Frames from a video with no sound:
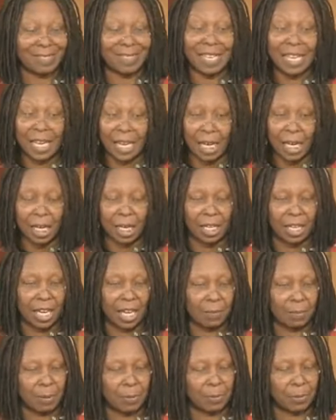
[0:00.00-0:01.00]
think
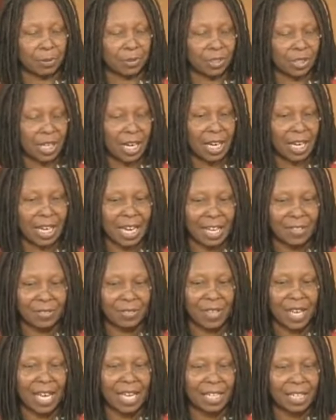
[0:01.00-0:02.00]
gay people are saying,
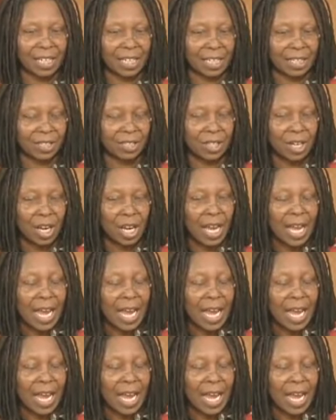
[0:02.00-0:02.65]
and that is